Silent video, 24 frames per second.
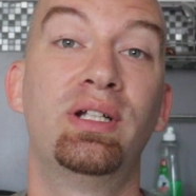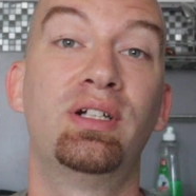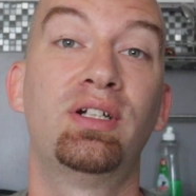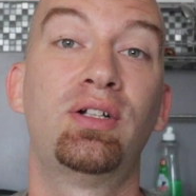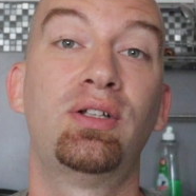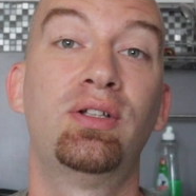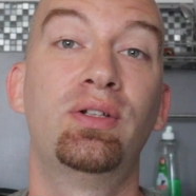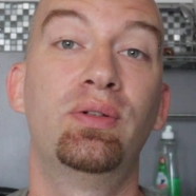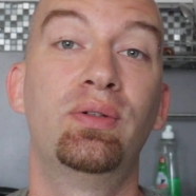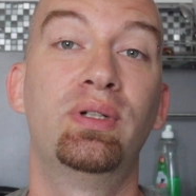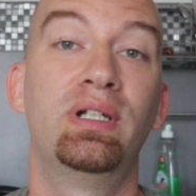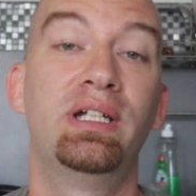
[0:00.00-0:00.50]

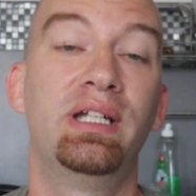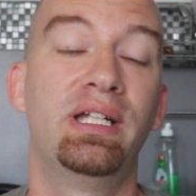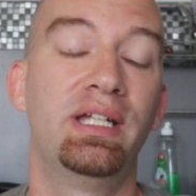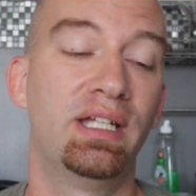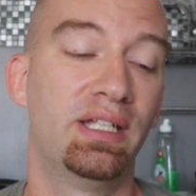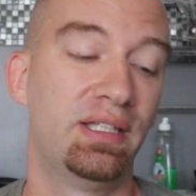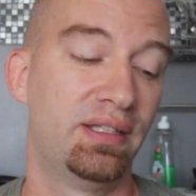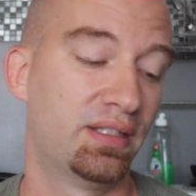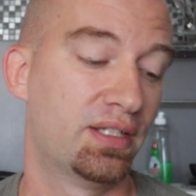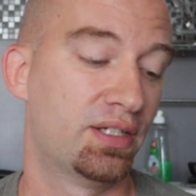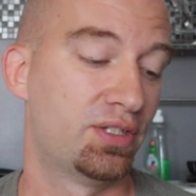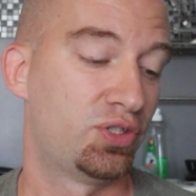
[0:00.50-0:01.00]
included
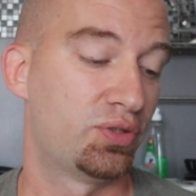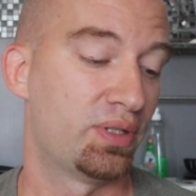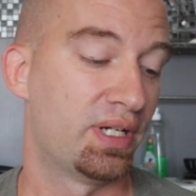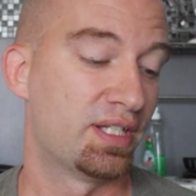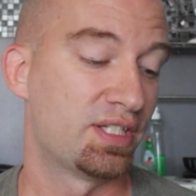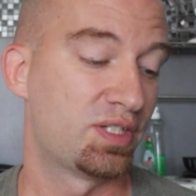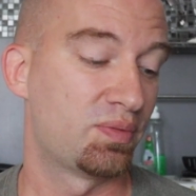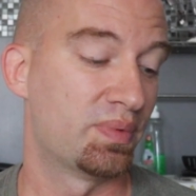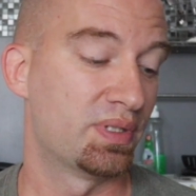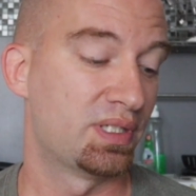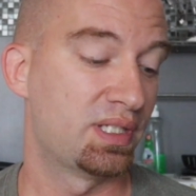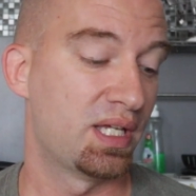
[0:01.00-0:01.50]
in the
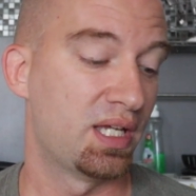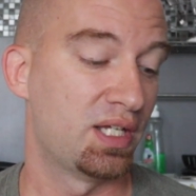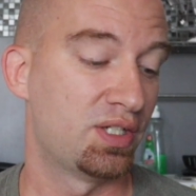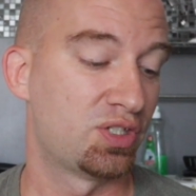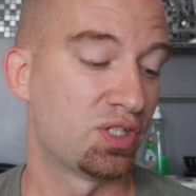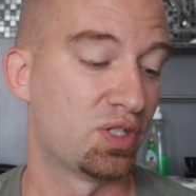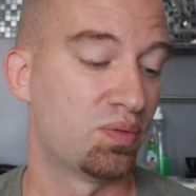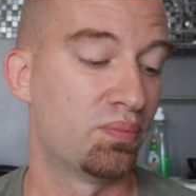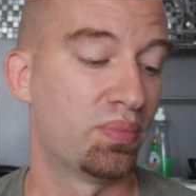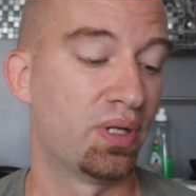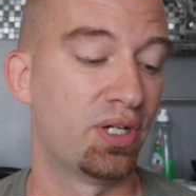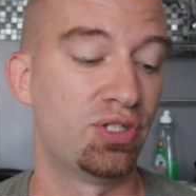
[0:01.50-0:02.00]

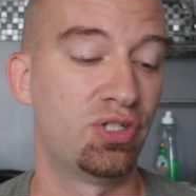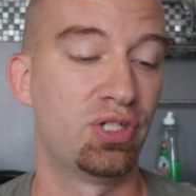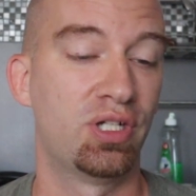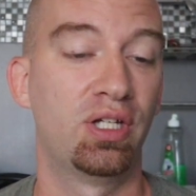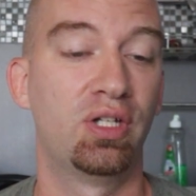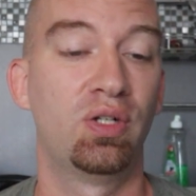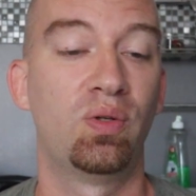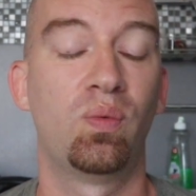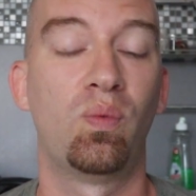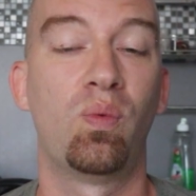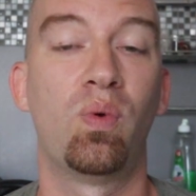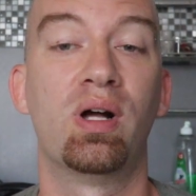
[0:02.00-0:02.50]
transportation
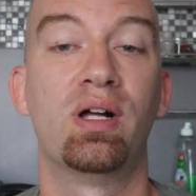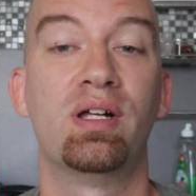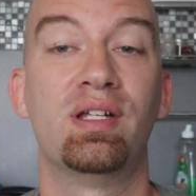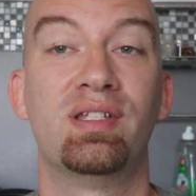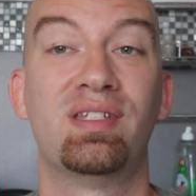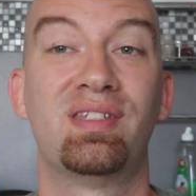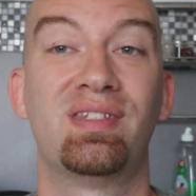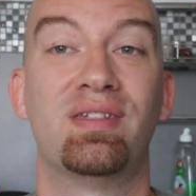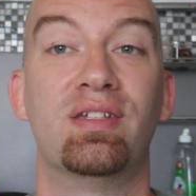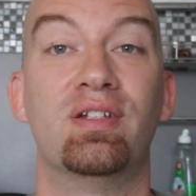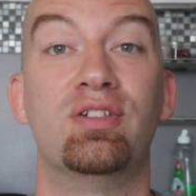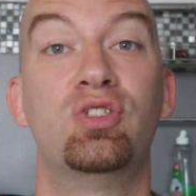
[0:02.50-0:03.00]
budget
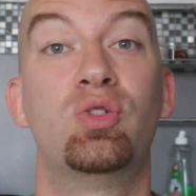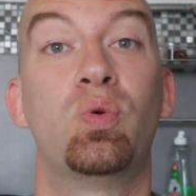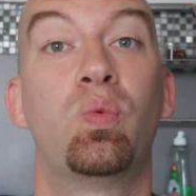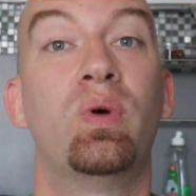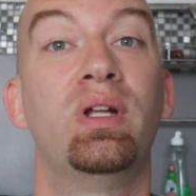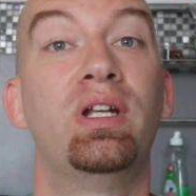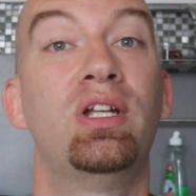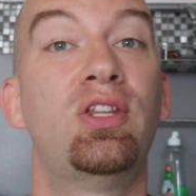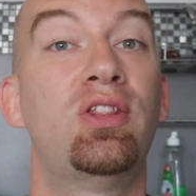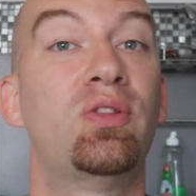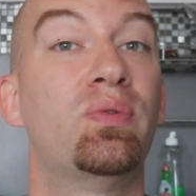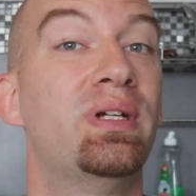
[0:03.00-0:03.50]
was the
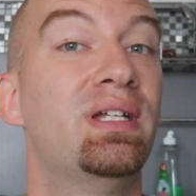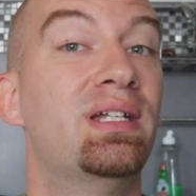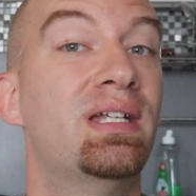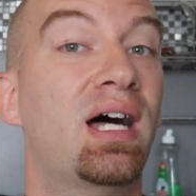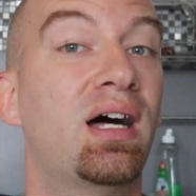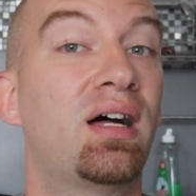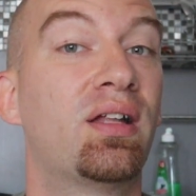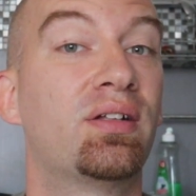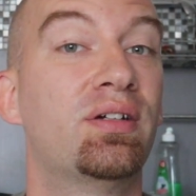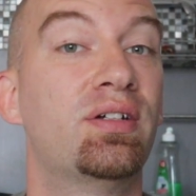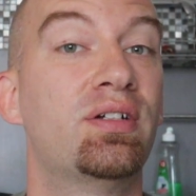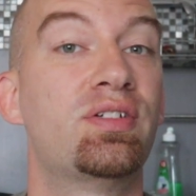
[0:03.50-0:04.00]

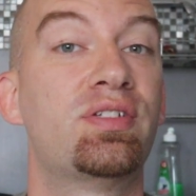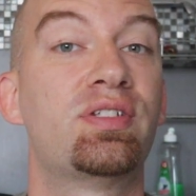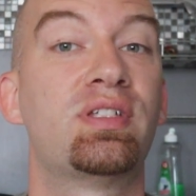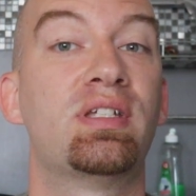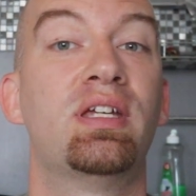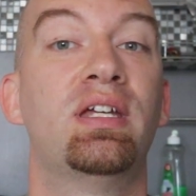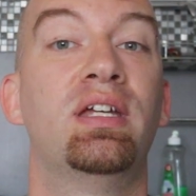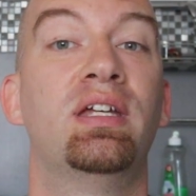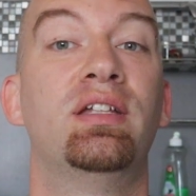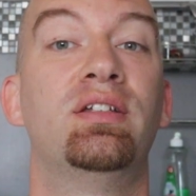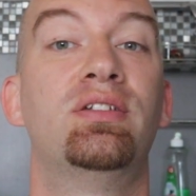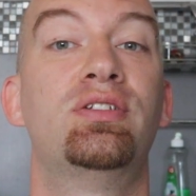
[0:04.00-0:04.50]

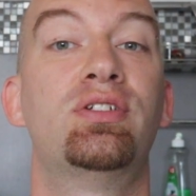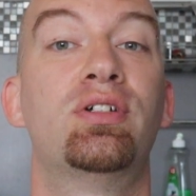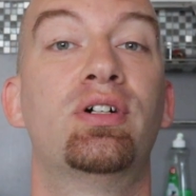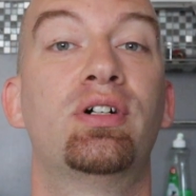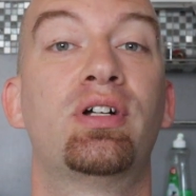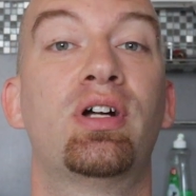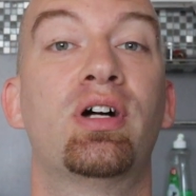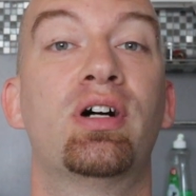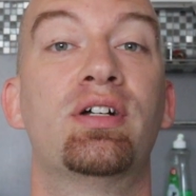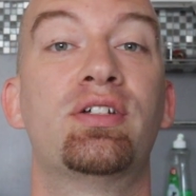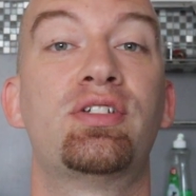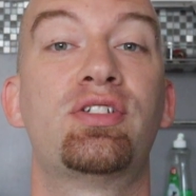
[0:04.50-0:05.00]
$23 it
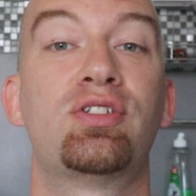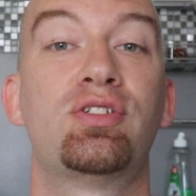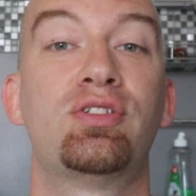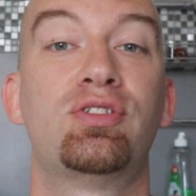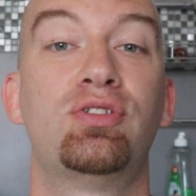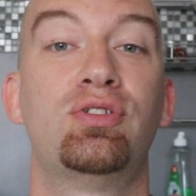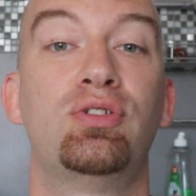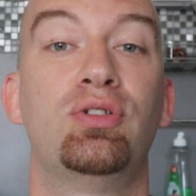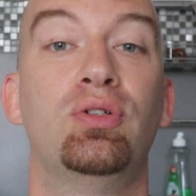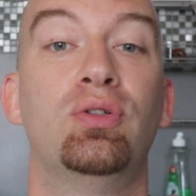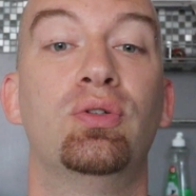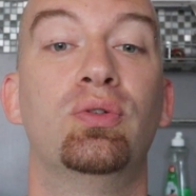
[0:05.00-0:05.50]
took us
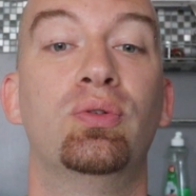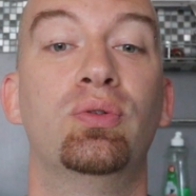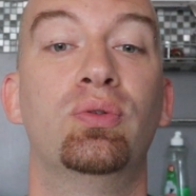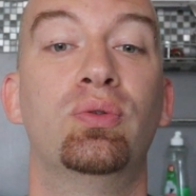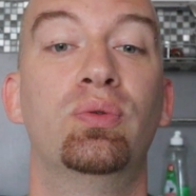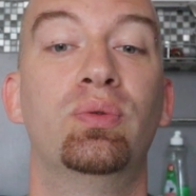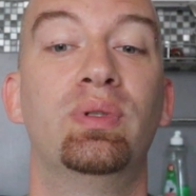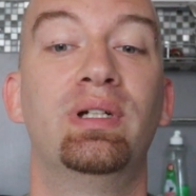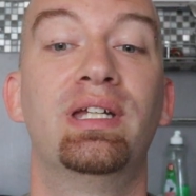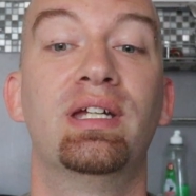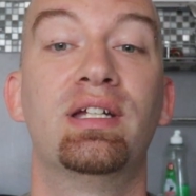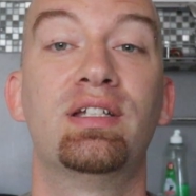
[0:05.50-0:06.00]

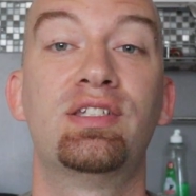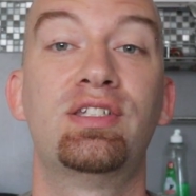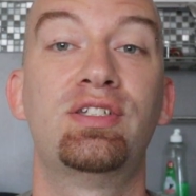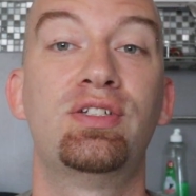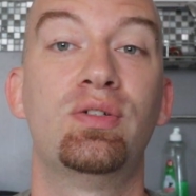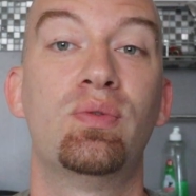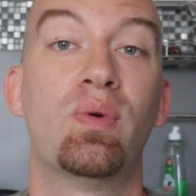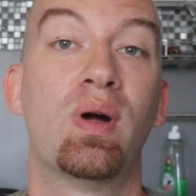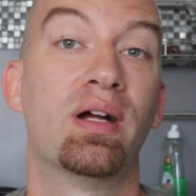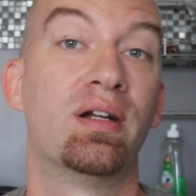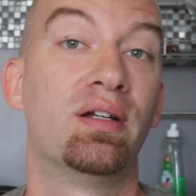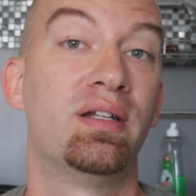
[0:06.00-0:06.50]
to get
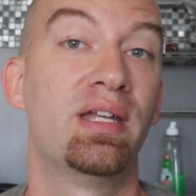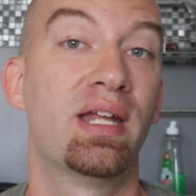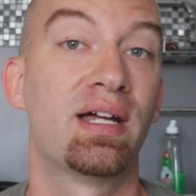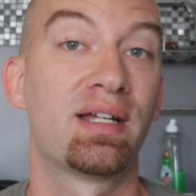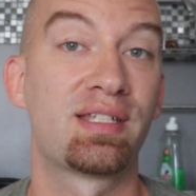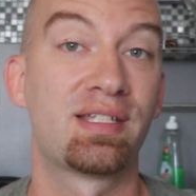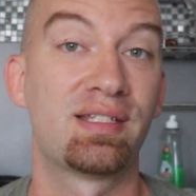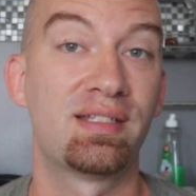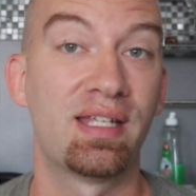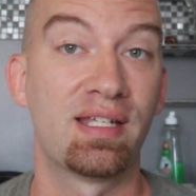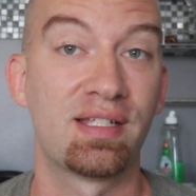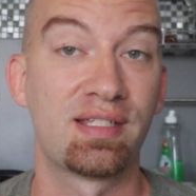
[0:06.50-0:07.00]
to our
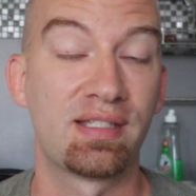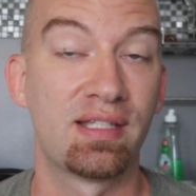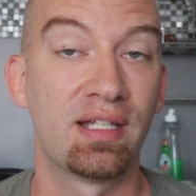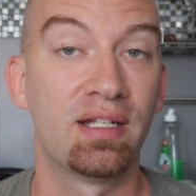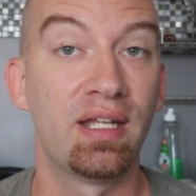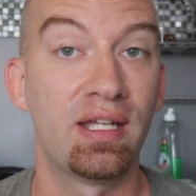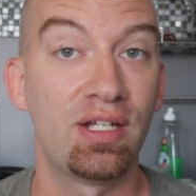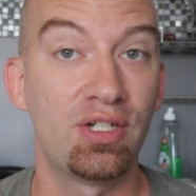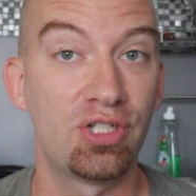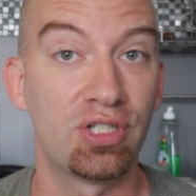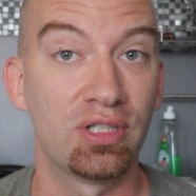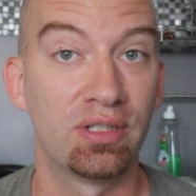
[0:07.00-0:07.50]
next
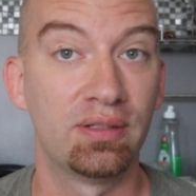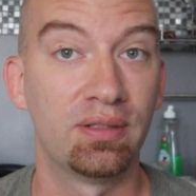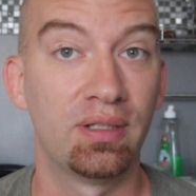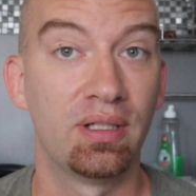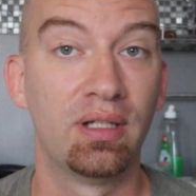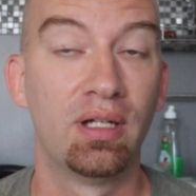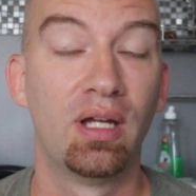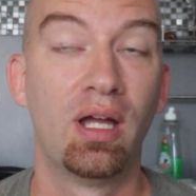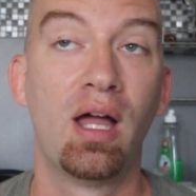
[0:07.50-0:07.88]
destination.